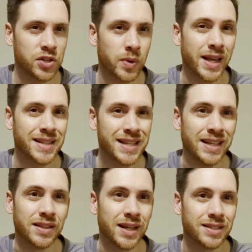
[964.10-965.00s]
in
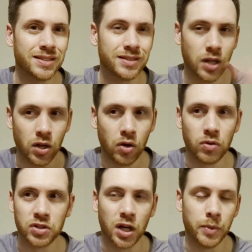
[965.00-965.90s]
2018, that's a
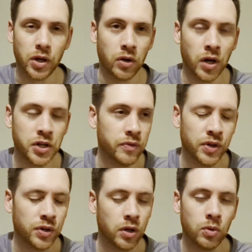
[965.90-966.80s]
long time ago. I don't
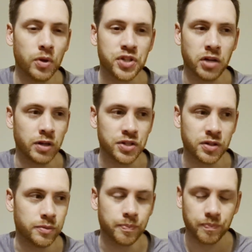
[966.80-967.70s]
even know what
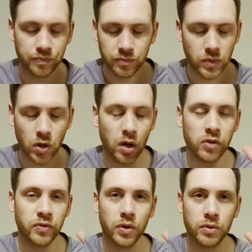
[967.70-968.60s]
generation
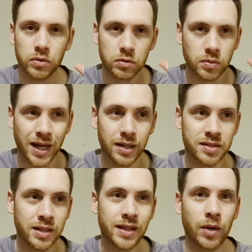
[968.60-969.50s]
iPhone or
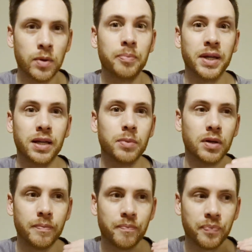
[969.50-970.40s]
Galaxy that would be,
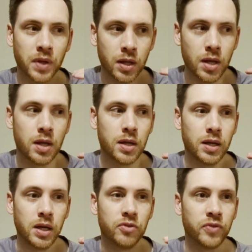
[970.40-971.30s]
but
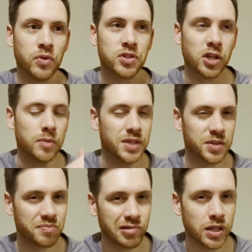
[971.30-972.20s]
in phone terms,
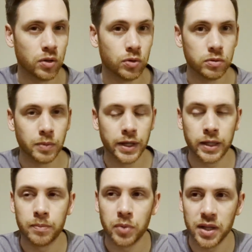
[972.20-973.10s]
that's pretty old
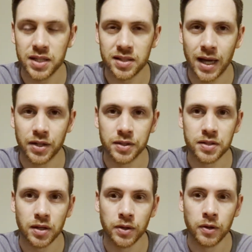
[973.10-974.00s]
by these standards.
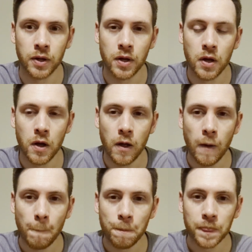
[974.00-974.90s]
So
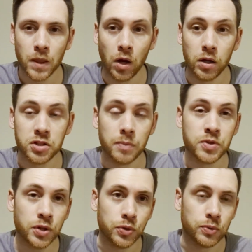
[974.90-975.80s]
I looked up
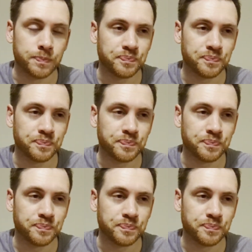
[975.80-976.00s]
the